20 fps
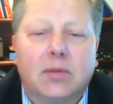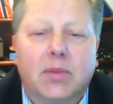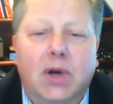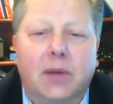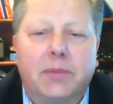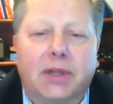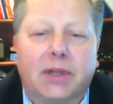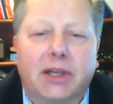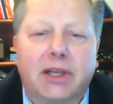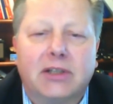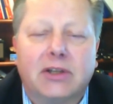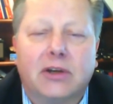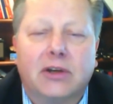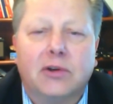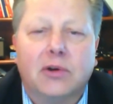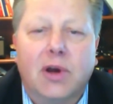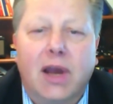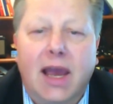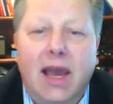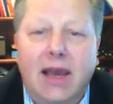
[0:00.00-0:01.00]

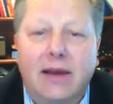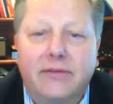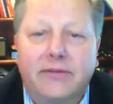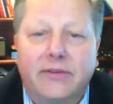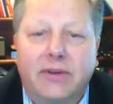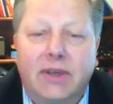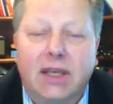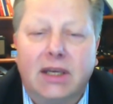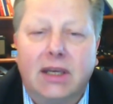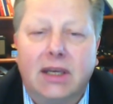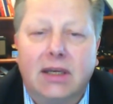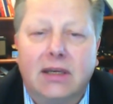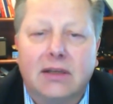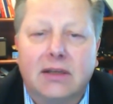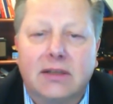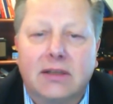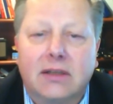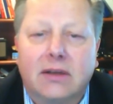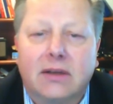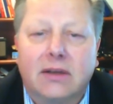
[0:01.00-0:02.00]
population who have
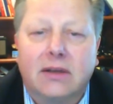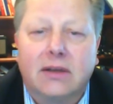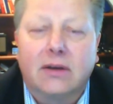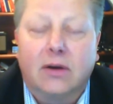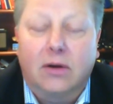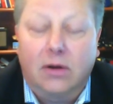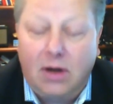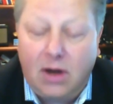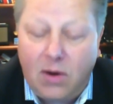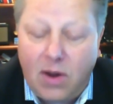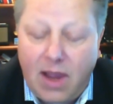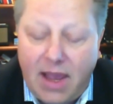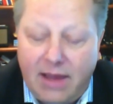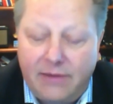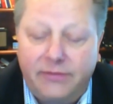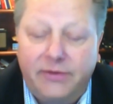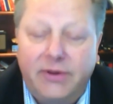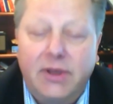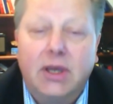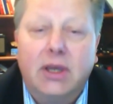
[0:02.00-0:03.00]
kidney disease or who
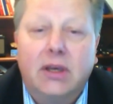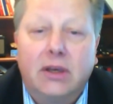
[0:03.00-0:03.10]
have